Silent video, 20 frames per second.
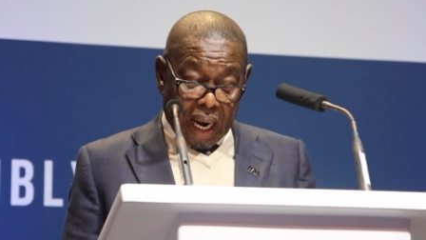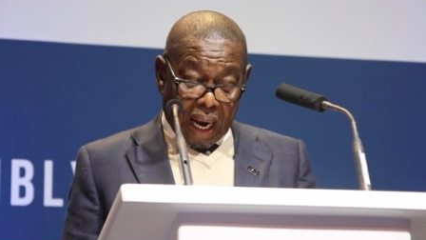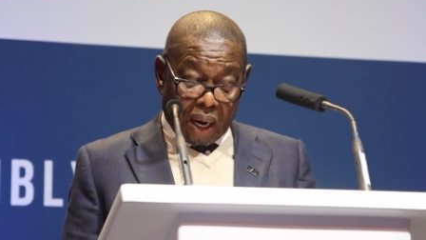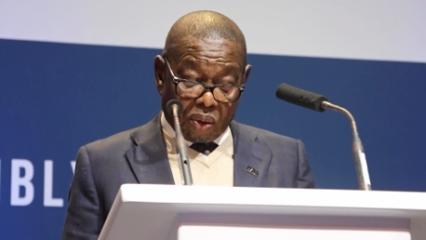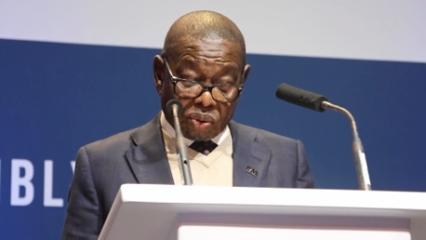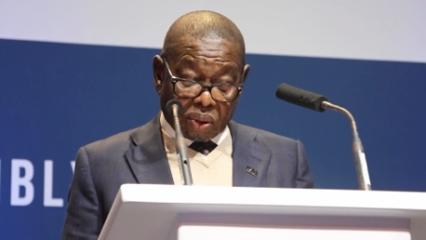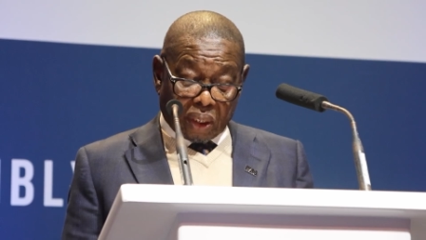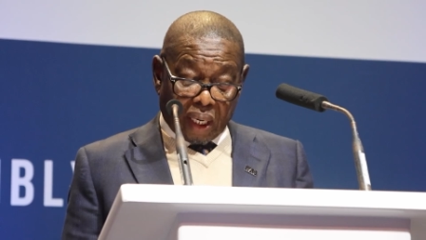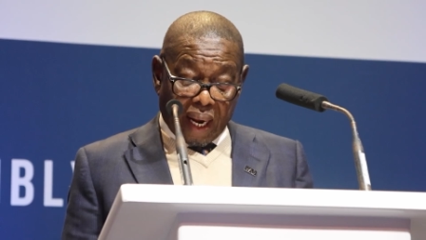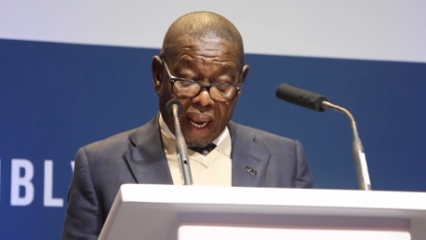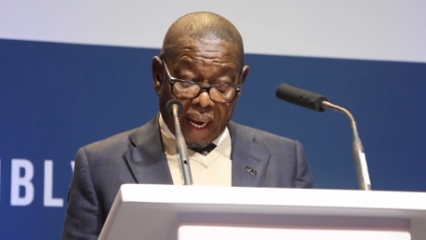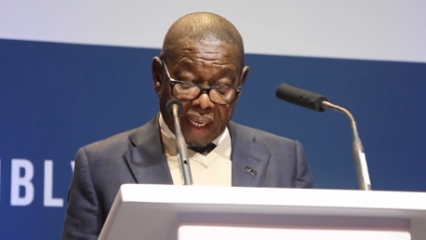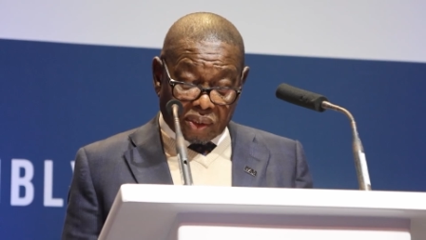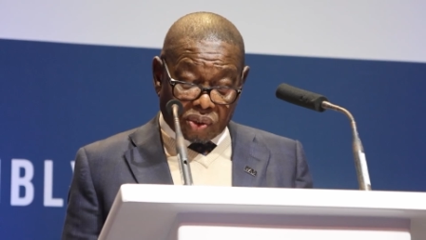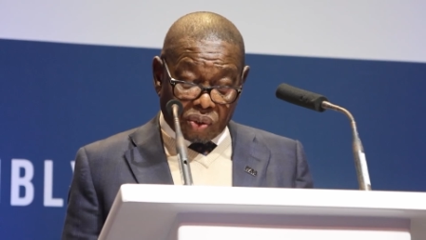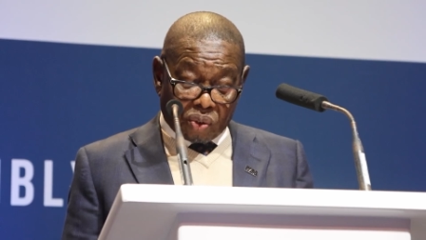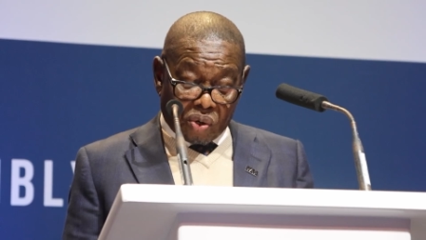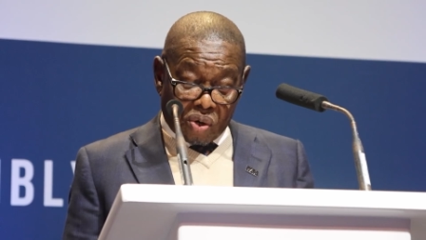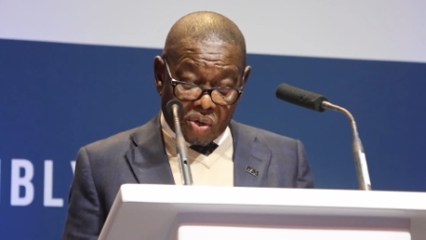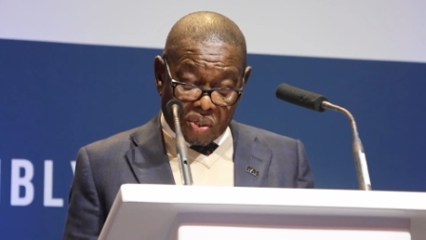I would
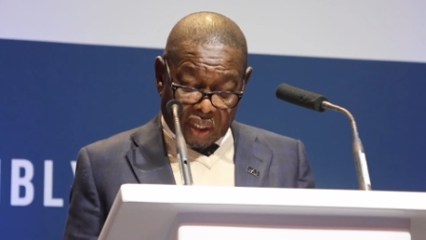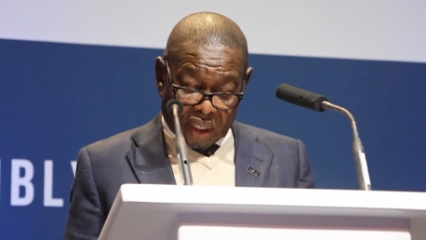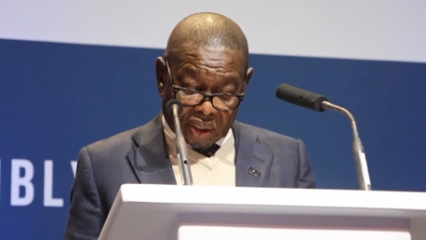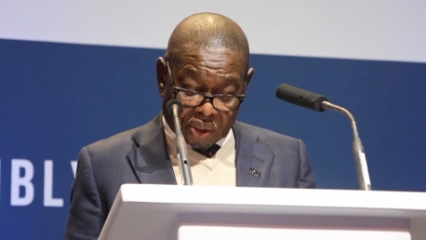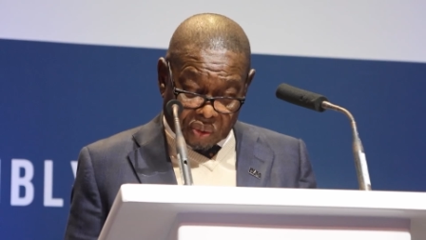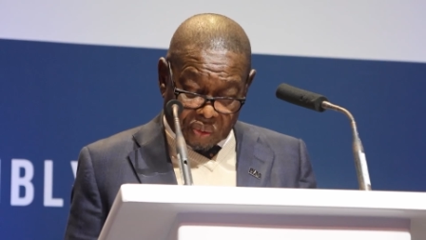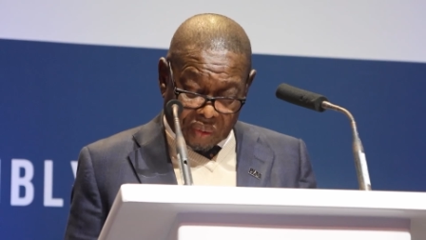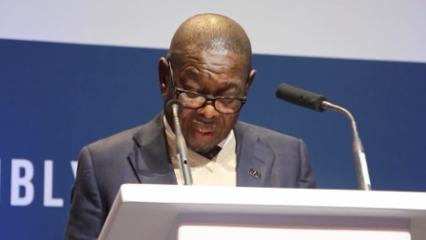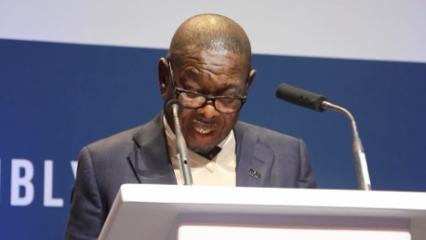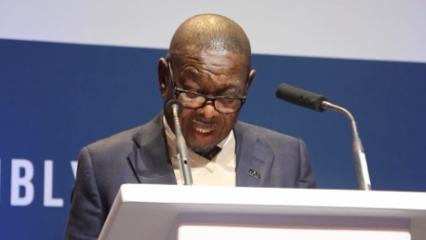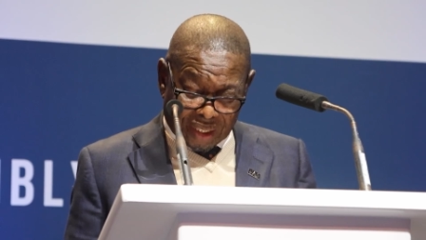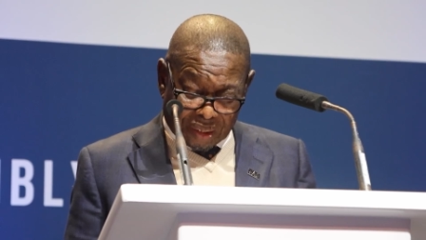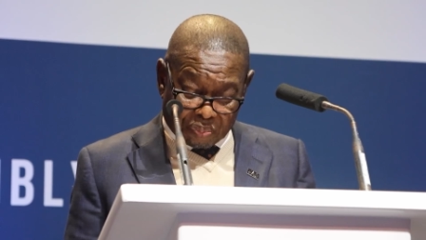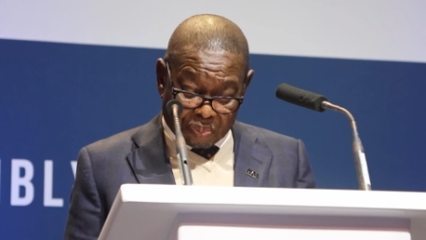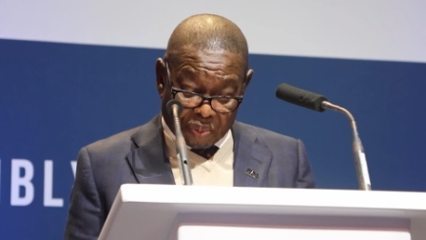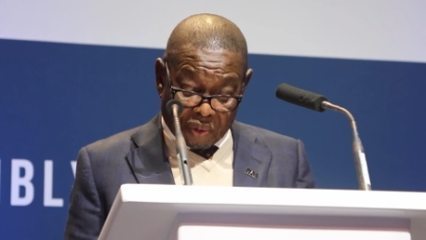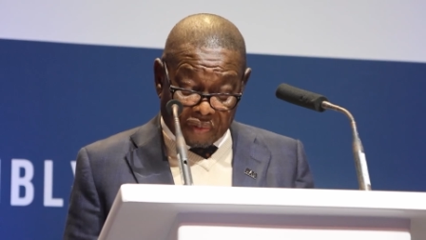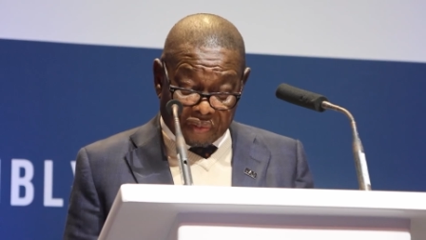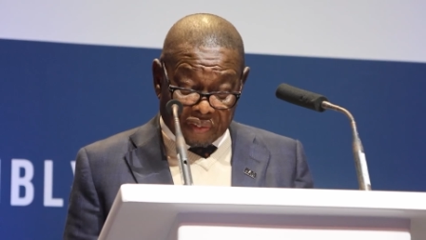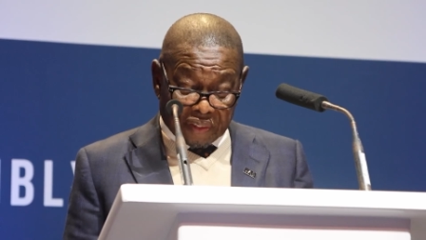like to
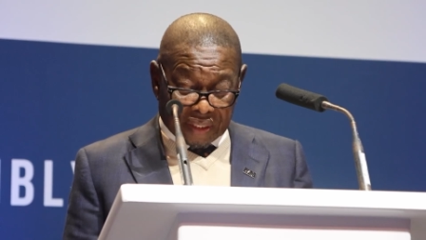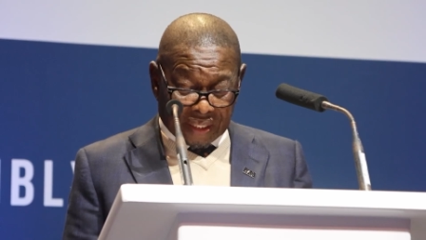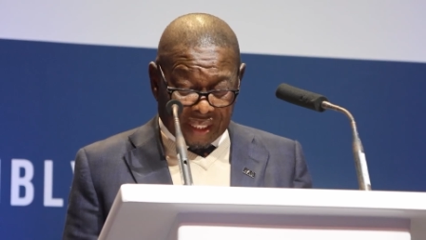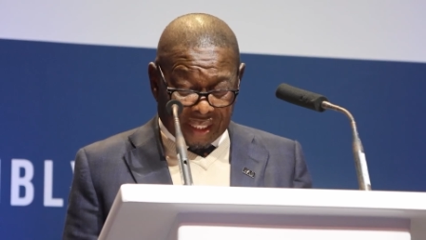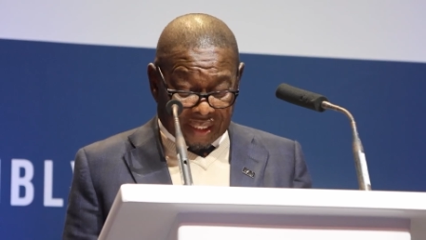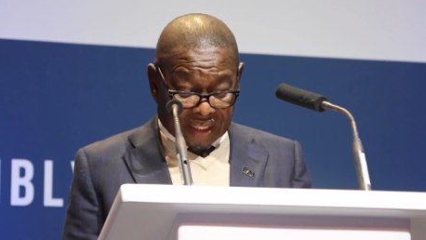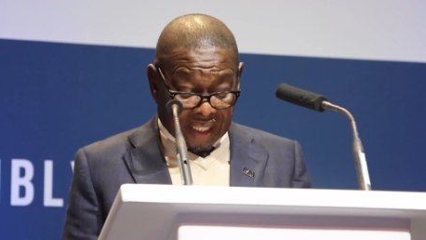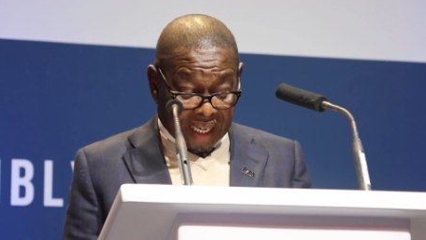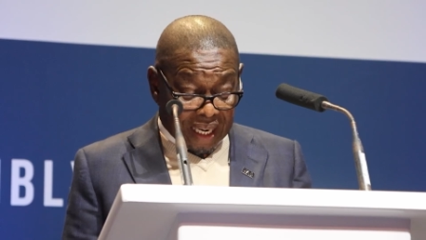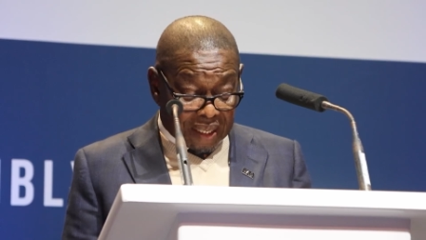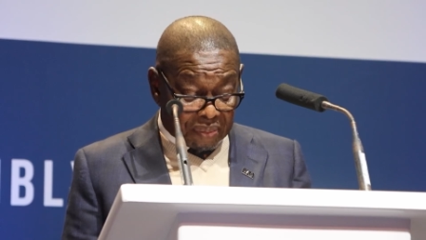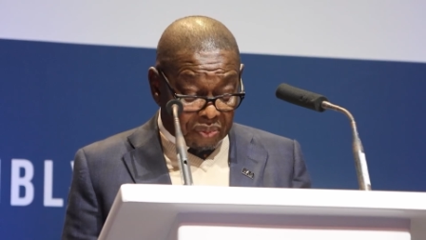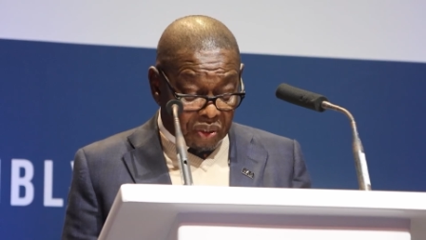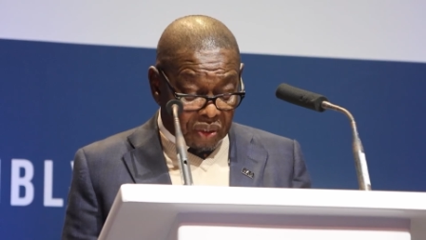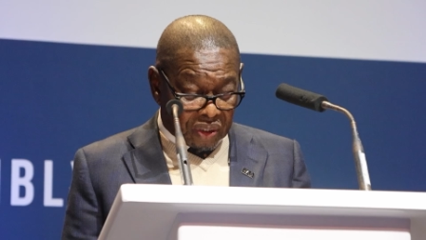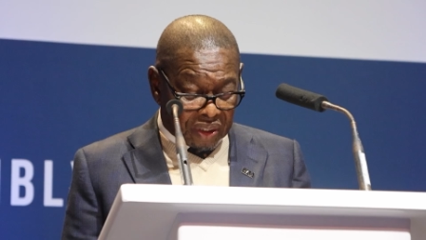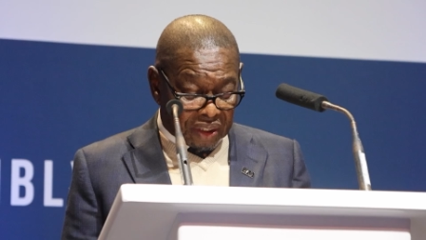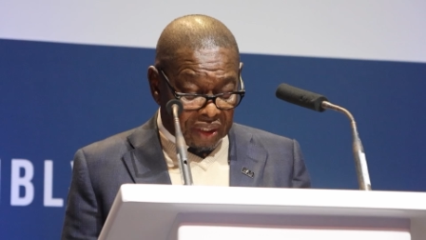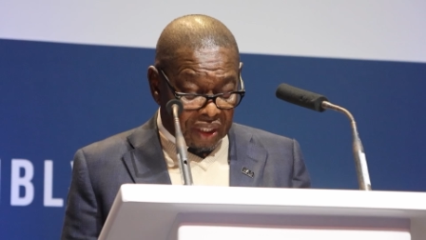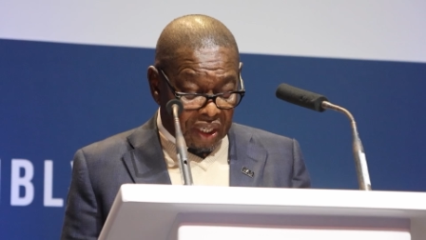congratulate Professor
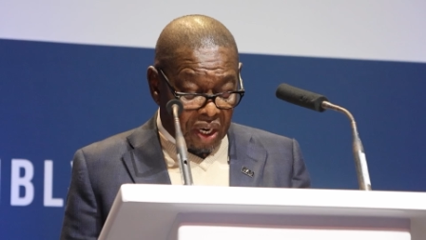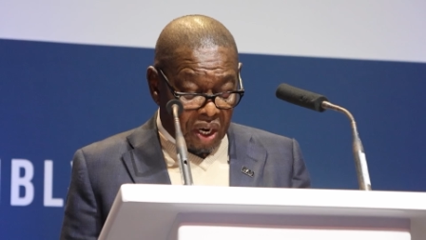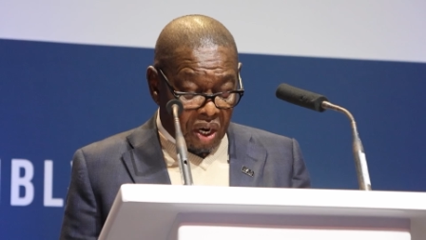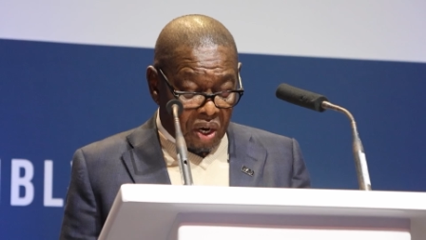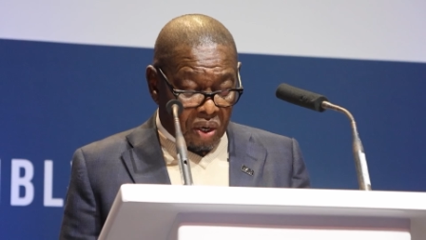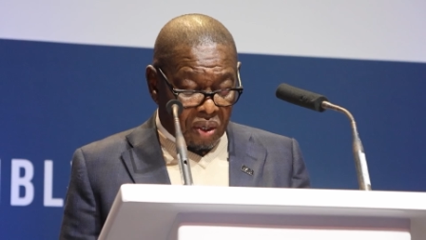Diamond